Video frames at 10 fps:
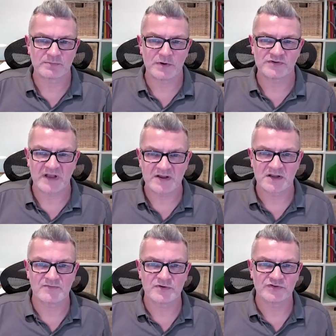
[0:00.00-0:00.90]
most data
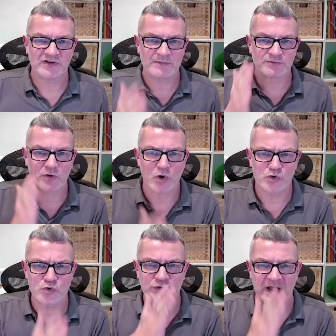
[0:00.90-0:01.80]
governance teams have got a
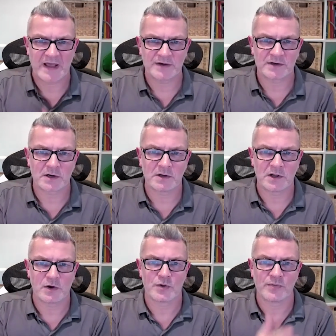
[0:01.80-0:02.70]
good handle
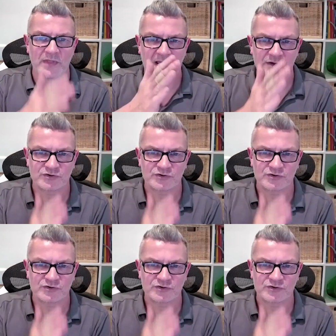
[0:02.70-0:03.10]
on their